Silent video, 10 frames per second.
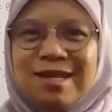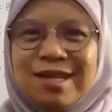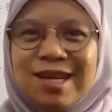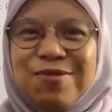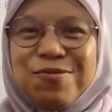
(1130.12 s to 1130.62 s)

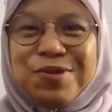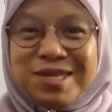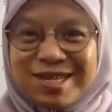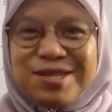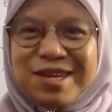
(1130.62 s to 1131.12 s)
the
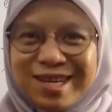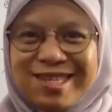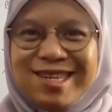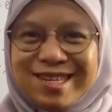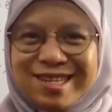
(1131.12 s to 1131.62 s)
inverse does not
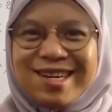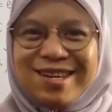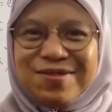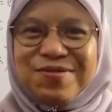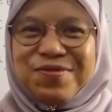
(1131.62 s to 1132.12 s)
exist,
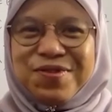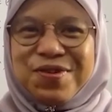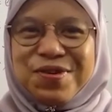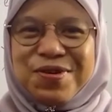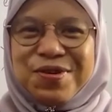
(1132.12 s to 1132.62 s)
right?
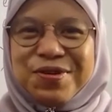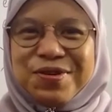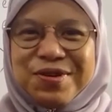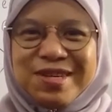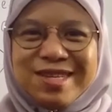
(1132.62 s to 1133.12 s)

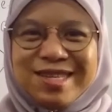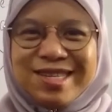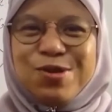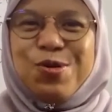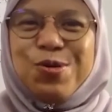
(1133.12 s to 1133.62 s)
For
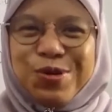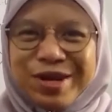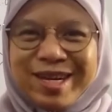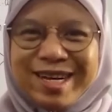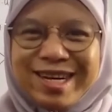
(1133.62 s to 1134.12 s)
0,
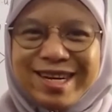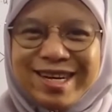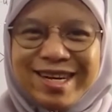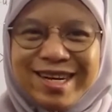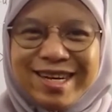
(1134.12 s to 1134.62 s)

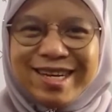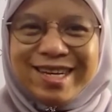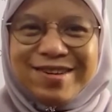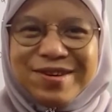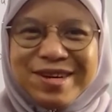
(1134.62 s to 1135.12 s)

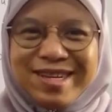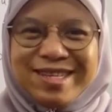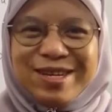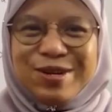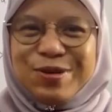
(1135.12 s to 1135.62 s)
right?
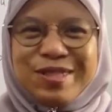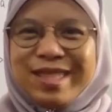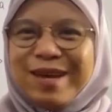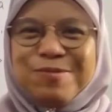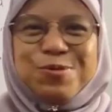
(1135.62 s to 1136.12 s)
0
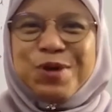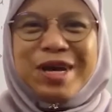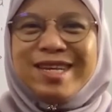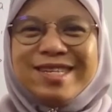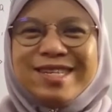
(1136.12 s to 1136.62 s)
times
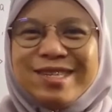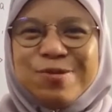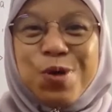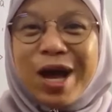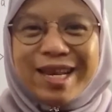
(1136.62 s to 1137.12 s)
what is
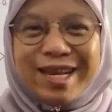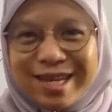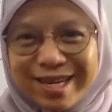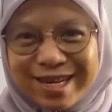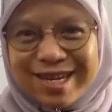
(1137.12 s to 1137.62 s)

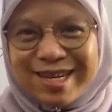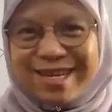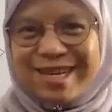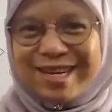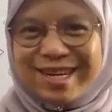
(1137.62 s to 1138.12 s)
1?
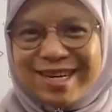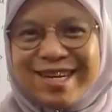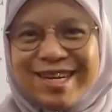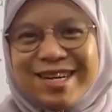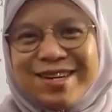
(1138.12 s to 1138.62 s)

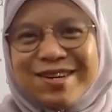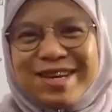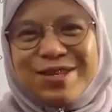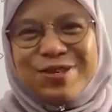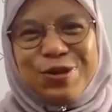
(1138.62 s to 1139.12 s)

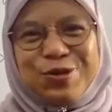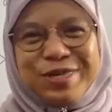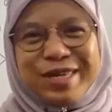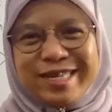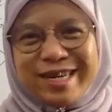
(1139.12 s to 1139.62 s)
Okay, so you
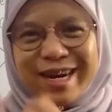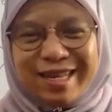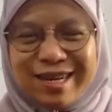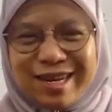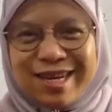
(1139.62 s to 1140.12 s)
just
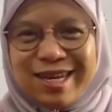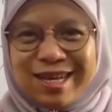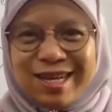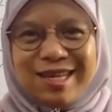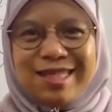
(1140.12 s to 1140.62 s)
write
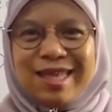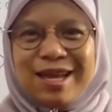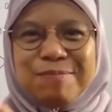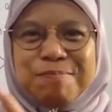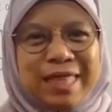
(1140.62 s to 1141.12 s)

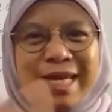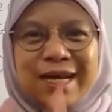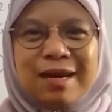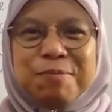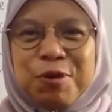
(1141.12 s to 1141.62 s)
that
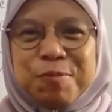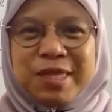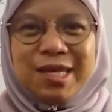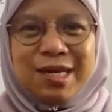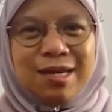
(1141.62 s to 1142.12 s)
particular
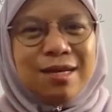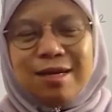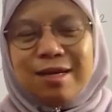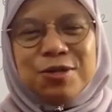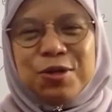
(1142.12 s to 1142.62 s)
property
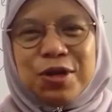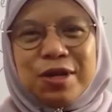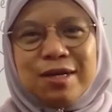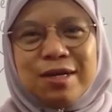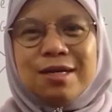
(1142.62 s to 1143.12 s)
is
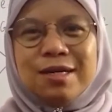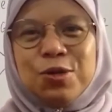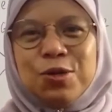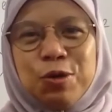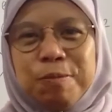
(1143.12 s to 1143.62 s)
not a
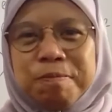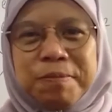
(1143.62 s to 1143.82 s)
group